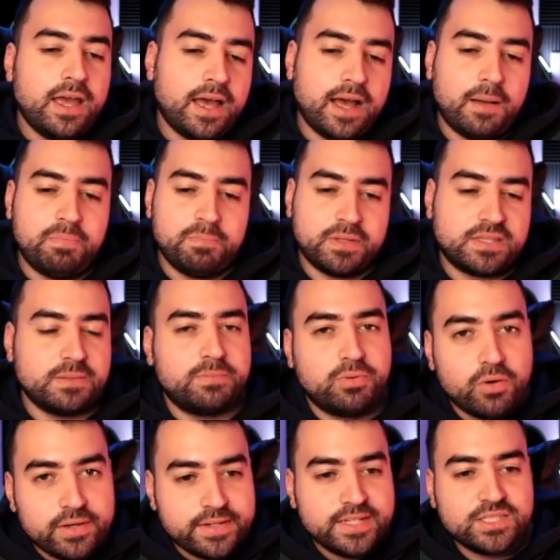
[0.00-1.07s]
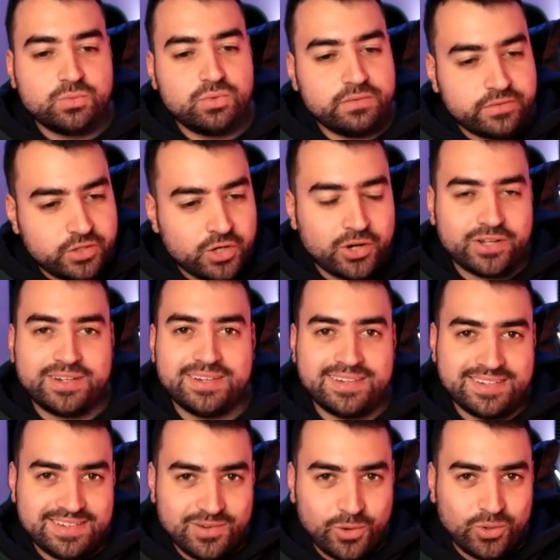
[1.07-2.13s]
But the point is we've got
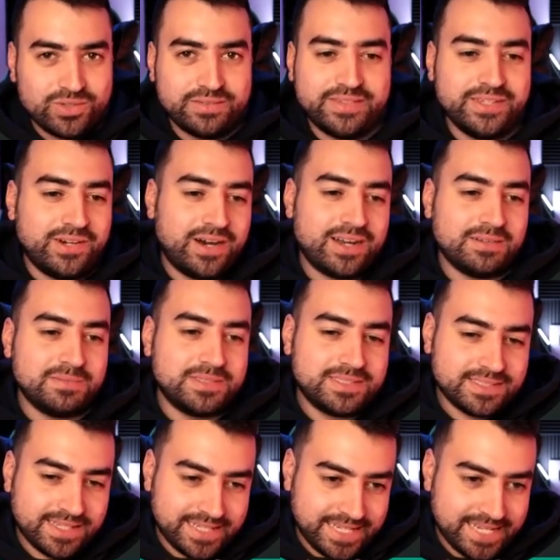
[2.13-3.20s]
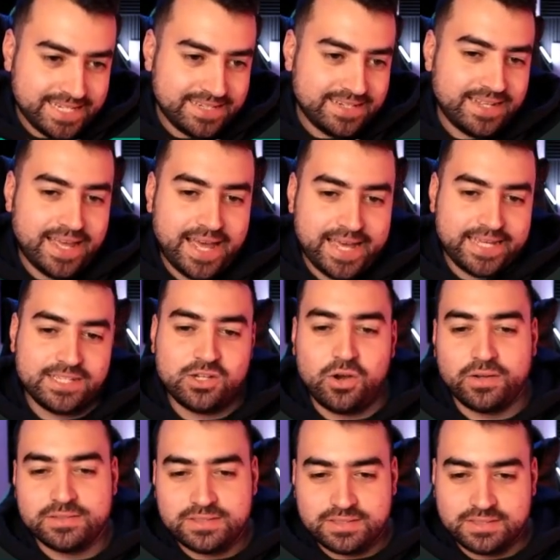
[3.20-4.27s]
all of the items in a
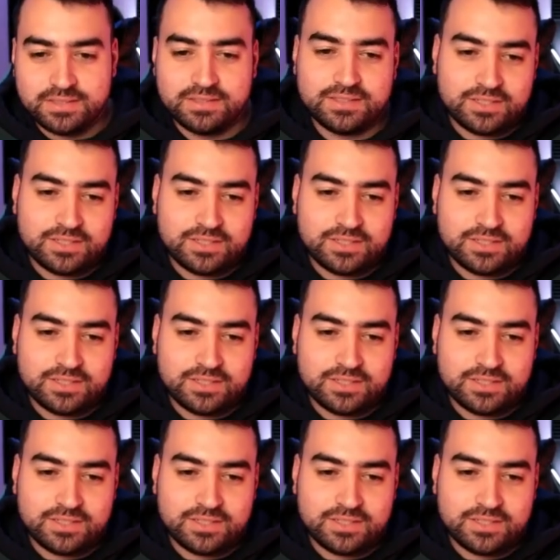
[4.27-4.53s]
constant.